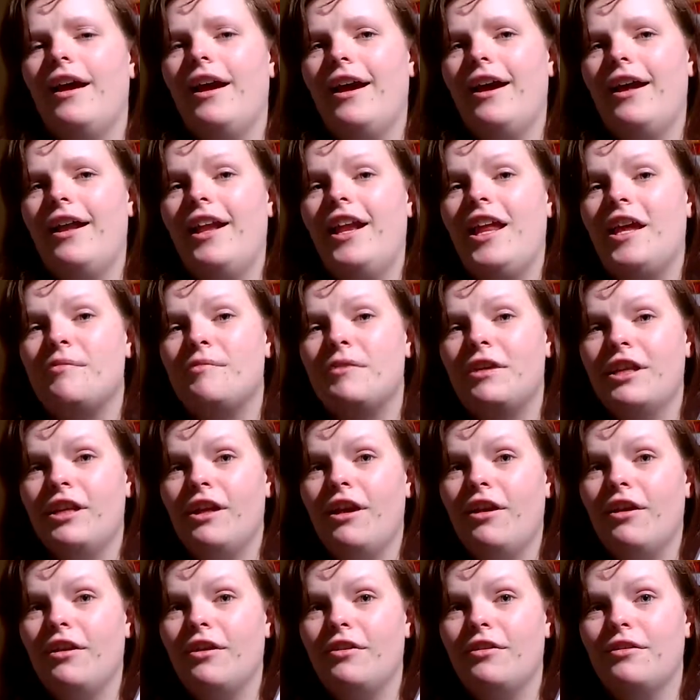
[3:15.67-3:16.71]
And let me
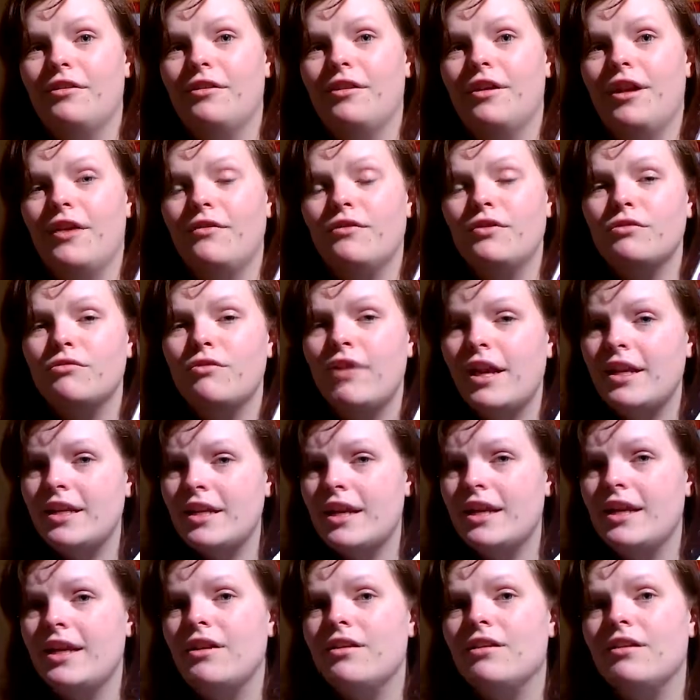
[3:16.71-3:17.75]
know. Have you read
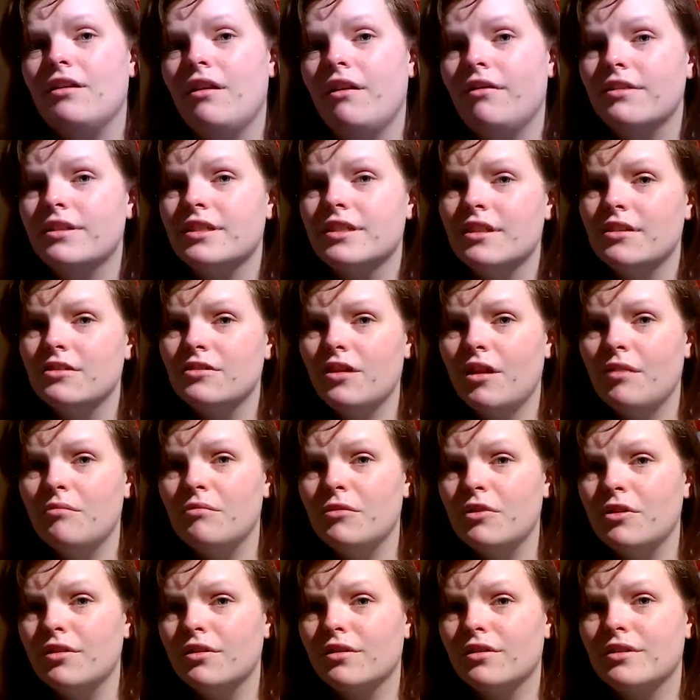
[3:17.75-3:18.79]
any of the Lauren St.
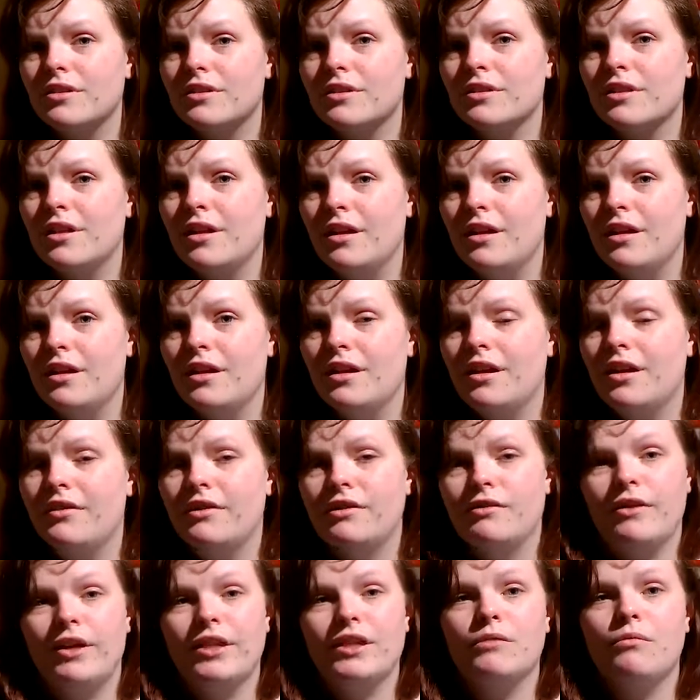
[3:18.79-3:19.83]
John books? Have
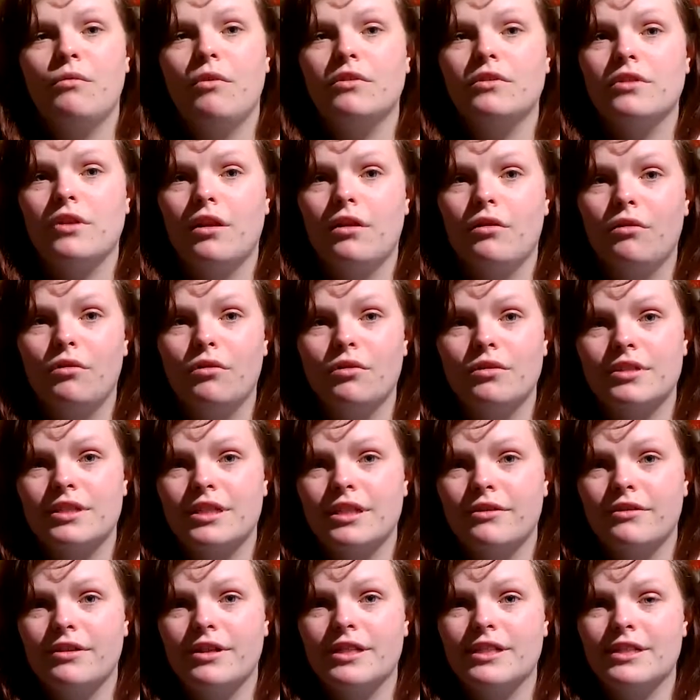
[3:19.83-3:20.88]
you read the $1 Horse
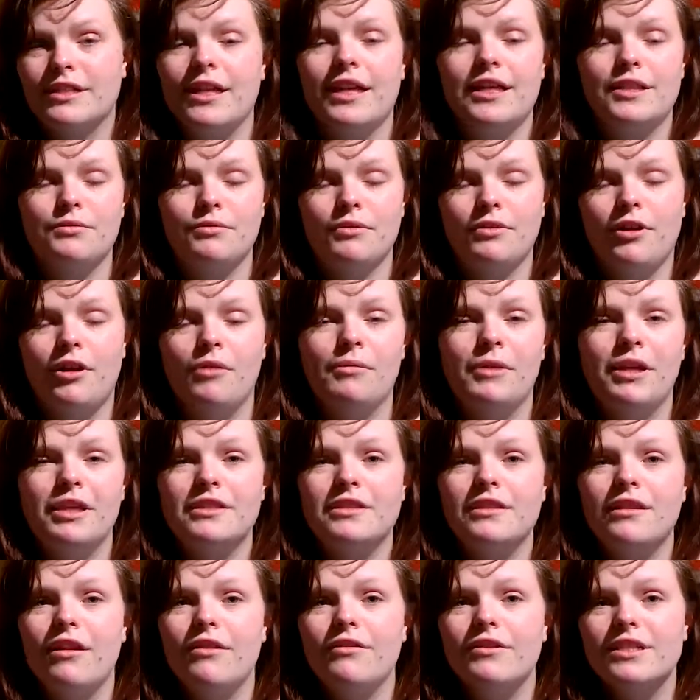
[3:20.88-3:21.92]
series? That's what got me
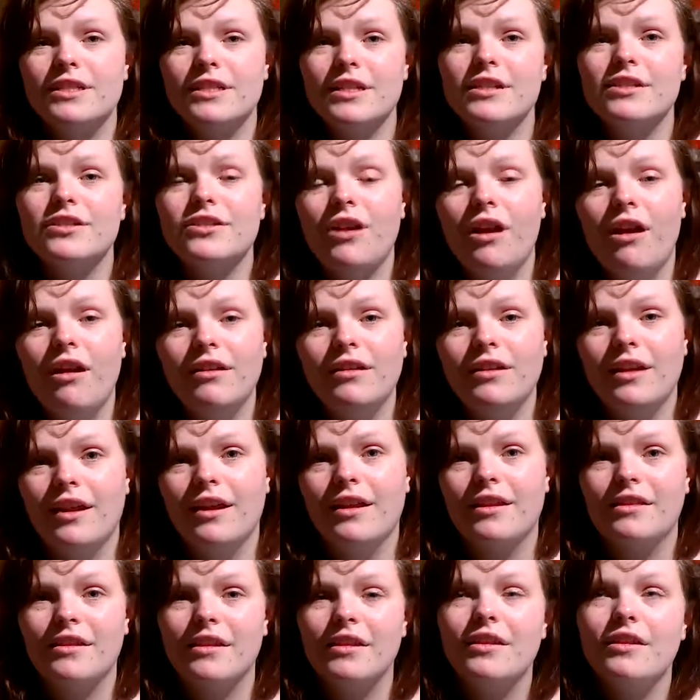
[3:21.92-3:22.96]
into Lauren St. John.
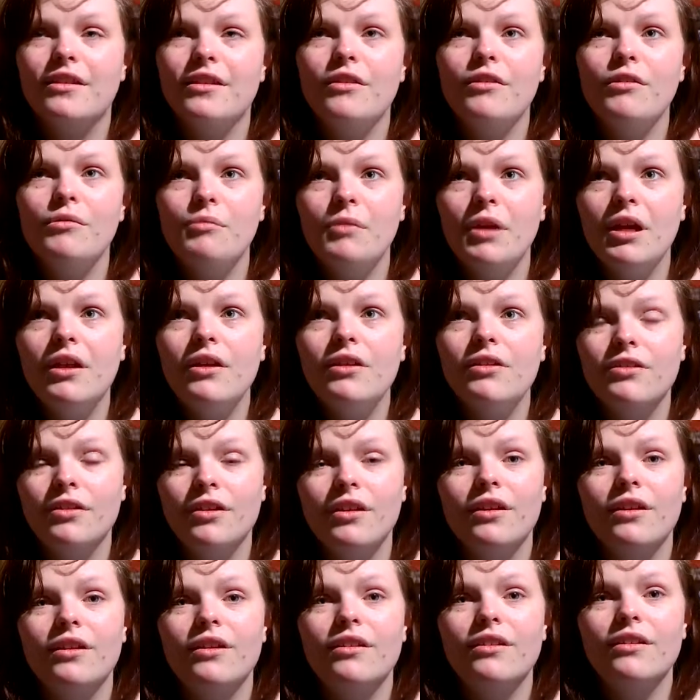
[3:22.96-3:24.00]
I think they're
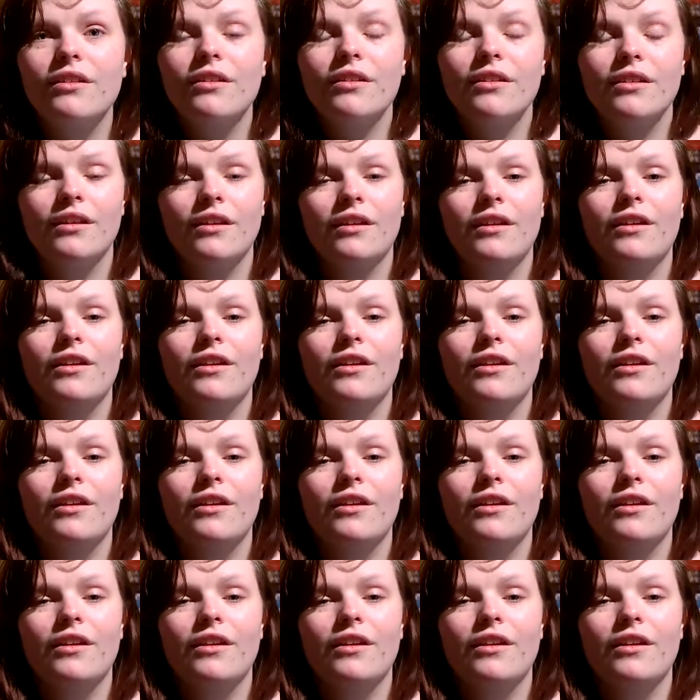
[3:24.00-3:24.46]
amazing.